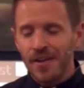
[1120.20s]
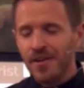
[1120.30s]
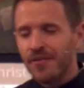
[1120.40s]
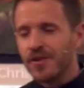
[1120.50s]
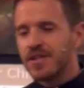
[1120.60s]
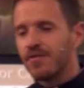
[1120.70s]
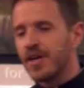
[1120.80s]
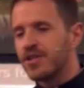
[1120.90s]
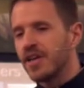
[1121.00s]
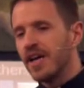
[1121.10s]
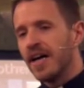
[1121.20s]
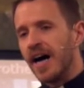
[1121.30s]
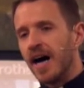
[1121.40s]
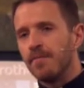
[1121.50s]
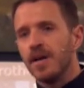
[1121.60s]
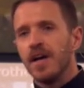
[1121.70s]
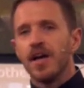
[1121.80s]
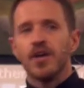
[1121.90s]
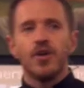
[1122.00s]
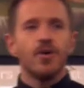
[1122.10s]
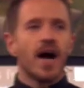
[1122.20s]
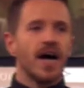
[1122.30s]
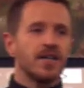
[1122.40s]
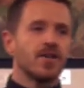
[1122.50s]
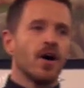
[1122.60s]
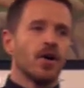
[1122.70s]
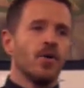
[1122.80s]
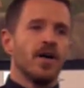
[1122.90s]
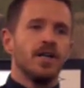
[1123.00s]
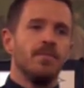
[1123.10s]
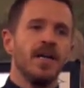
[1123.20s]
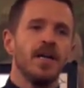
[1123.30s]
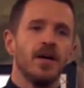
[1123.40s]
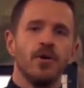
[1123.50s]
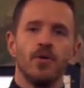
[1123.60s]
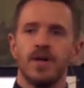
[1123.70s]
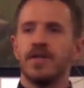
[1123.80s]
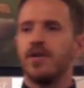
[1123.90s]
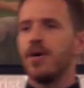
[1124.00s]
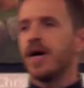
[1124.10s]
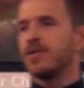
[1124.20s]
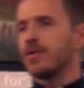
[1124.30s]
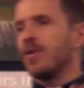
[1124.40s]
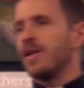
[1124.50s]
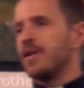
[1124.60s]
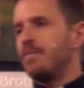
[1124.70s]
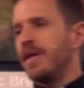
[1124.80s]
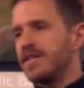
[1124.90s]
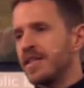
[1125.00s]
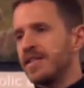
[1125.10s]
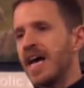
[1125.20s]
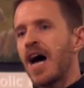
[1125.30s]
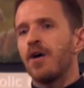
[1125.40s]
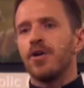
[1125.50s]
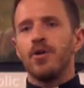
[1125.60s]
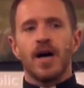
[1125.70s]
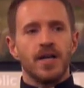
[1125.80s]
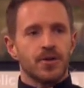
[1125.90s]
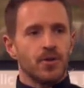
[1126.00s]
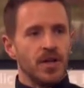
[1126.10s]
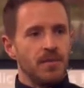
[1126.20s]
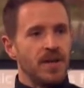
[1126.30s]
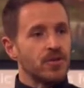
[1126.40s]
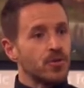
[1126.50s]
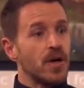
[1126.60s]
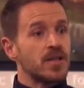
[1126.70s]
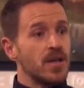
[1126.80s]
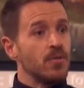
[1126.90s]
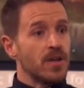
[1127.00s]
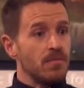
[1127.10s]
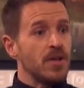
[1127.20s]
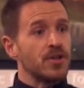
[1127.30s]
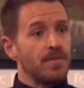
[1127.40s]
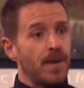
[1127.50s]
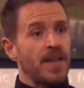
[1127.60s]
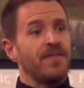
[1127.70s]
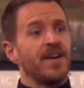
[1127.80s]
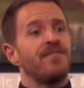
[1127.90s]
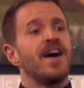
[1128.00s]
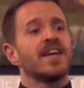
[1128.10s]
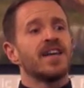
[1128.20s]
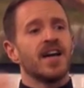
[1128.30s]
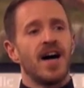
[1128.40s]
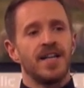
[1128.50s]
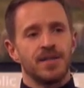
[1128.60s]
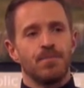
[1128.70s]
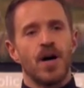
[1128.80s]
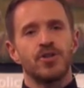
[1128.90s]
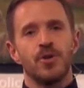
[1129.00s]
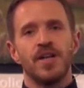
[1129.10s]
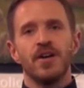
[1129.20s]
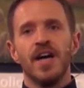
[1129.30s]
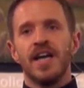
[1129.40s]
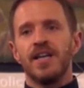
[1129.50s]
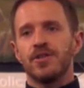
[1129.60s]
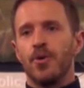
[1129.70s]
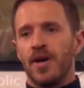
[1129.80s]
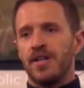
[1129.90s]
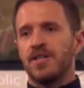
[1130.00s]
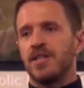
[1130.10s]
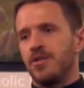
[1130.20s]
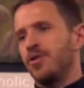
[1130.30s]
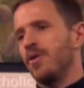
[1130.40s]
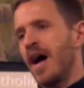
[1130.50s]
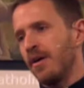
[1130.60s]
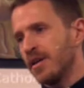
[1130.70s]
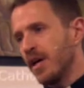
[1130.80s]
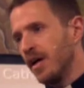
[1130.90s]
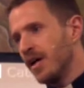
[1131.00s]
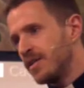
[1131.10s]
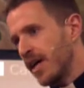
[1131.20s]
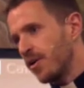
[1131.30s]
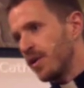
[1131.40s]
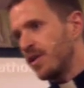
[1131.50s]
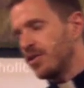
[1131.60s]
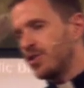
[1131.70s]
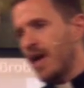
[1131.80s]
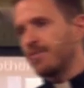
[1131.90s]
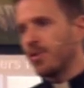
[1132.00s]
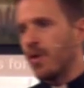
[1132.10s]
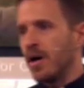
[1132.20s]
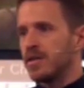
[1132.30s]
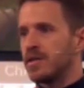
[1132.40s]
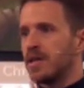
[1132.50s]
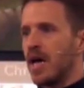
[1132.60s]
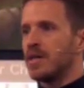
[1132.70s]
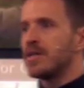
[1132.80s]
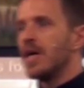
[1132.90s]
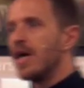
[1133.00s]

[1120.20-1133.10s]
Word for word: the first of which, um, you guys are going to be anointed. You guys are going to be sent out. You guys are going to be entrusted with a mission. By the very fact that God has brought you here, He is going to send you out. 2 Corinthians chapter 1 says